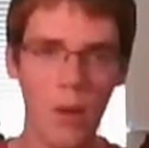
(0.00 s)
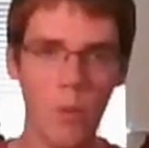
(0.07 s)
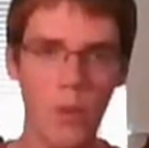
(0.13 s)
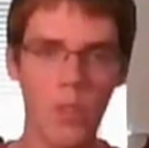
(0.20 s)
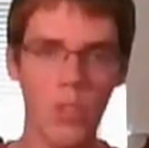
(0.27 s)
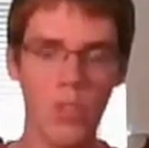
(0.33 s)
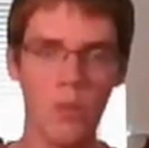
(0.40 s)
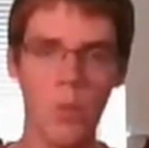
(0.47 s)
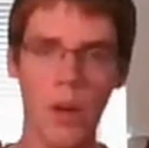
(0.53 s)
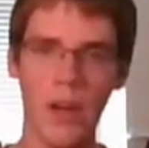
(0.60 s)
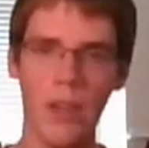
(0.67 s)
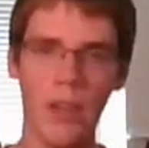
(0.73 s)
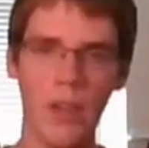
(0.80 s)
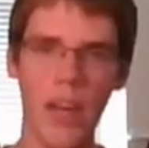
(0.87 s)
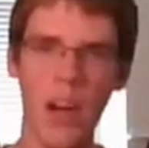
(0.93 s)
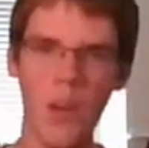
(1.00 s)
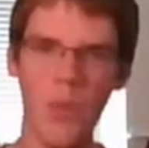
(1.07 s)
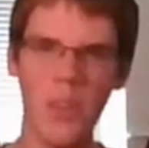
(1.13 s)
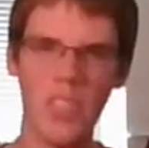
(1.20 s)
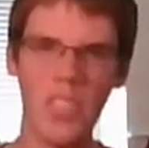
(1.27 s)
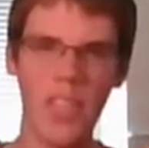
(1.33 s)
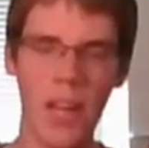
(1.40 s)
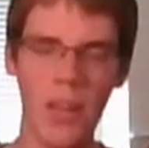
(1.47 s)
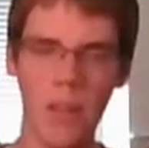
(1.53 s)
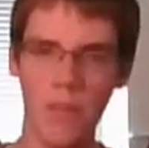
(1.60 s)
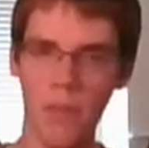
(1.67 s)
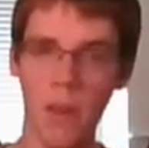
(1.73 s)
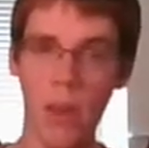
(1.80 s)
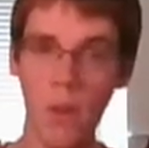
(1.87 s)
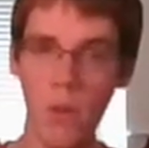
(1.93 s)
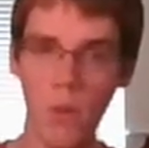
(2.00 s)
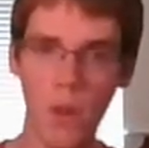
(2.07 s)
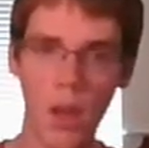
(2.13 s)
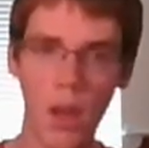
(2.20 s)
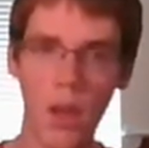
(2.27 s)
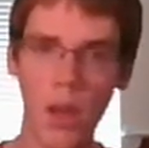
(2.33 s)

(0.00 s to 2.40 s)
which is where your health is kind of low,